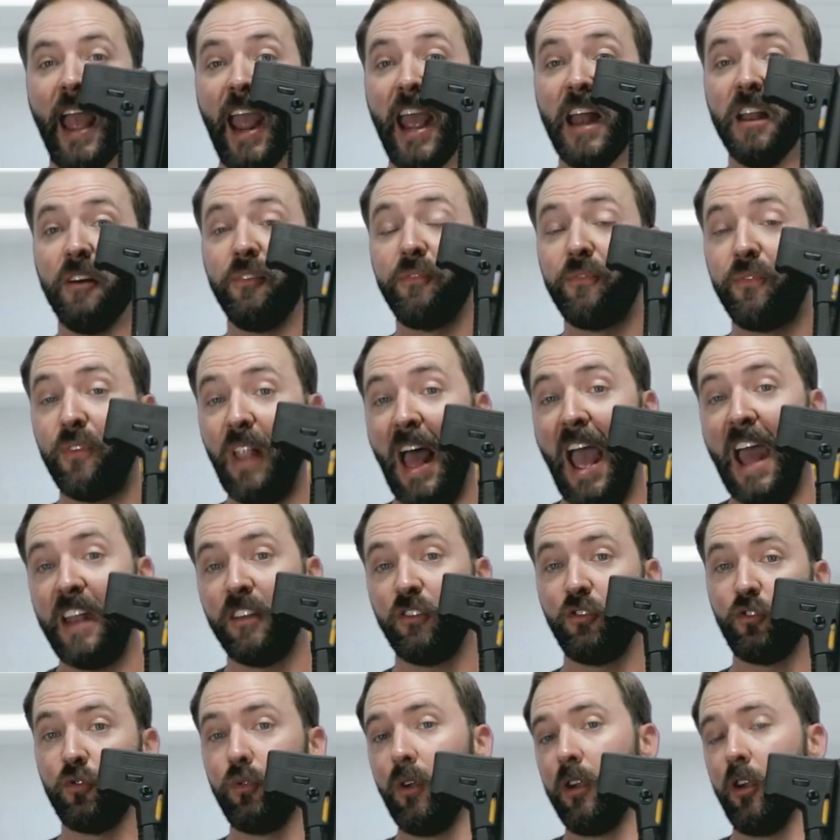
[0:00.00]
and a
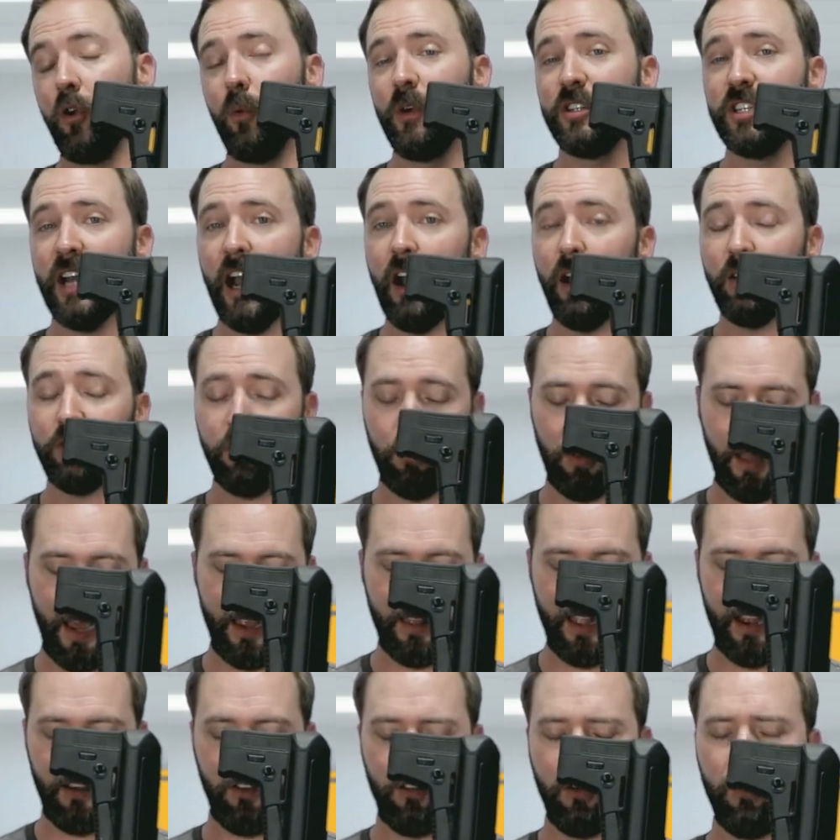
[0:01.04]
flat trigger, which I also
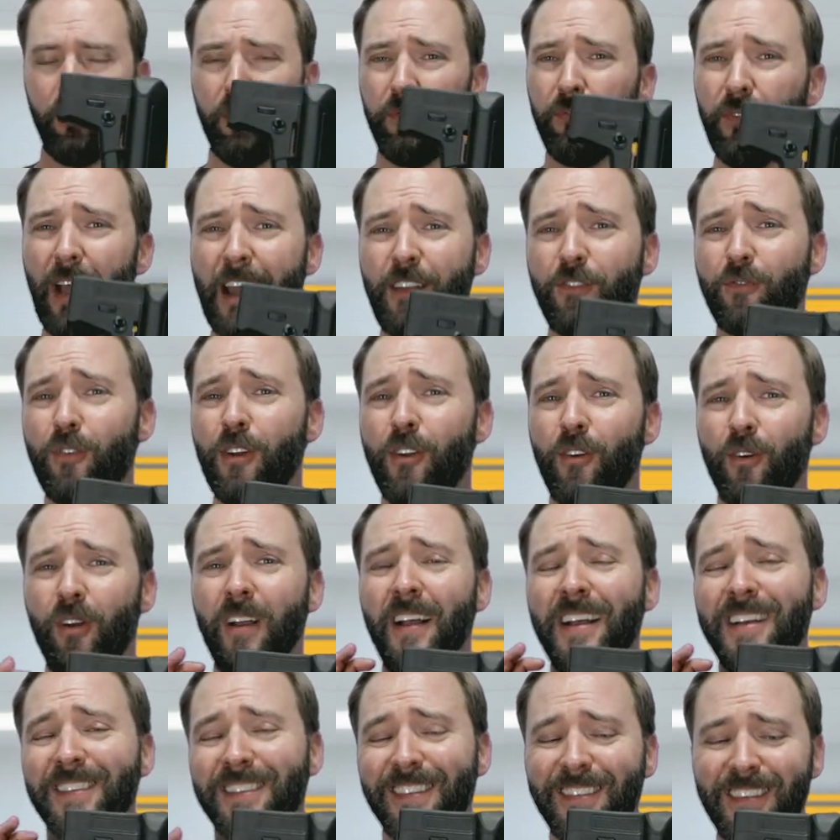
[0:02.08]
like that too. The flat trigger
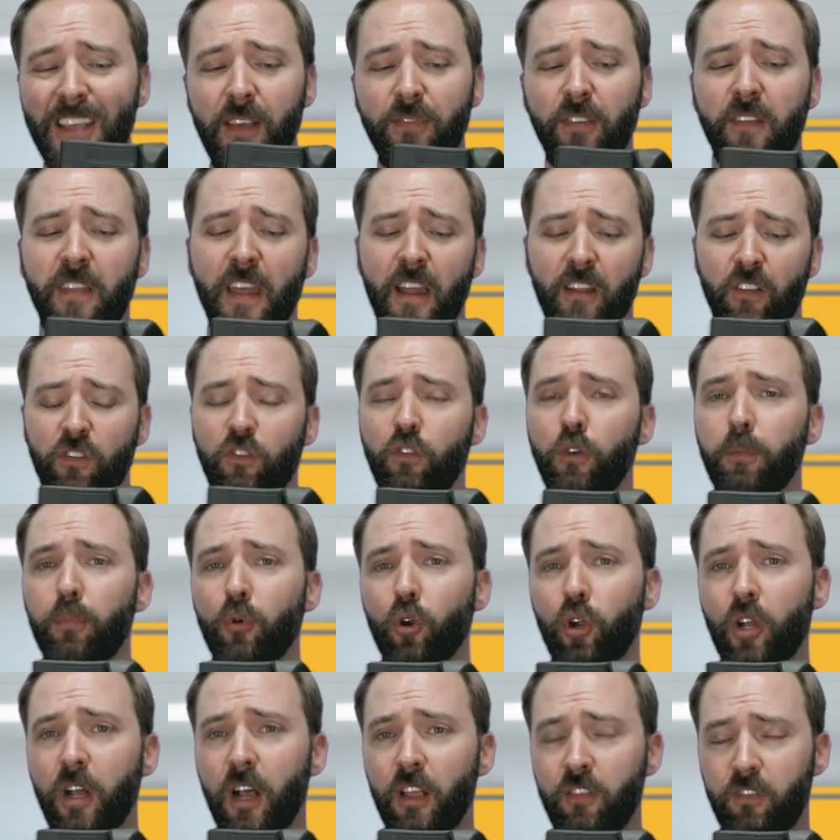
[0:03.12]
just gives it that
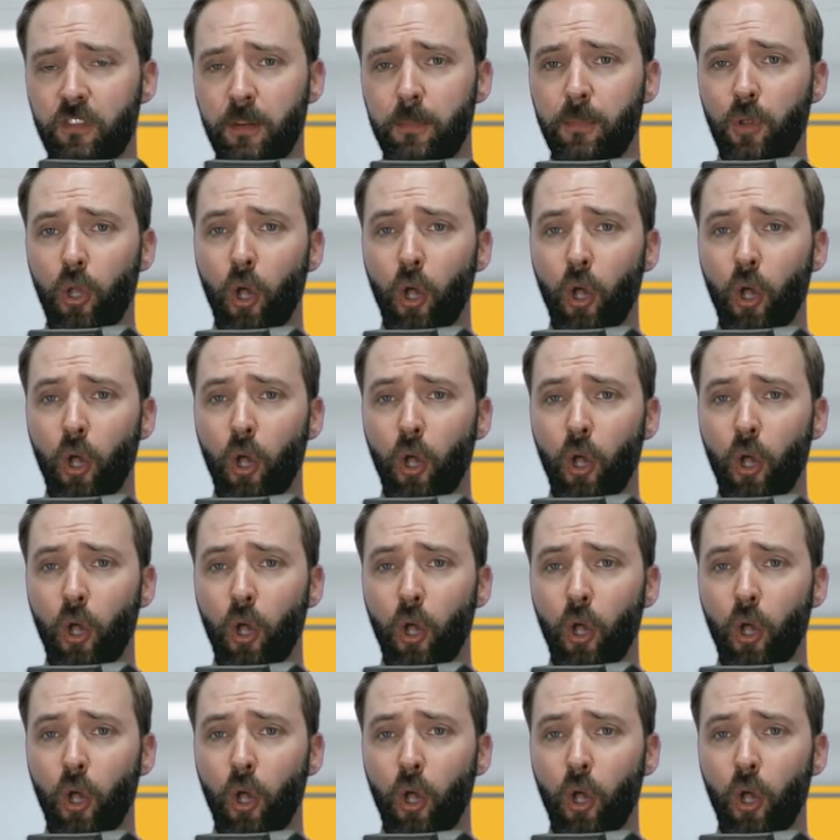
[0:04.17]
super custom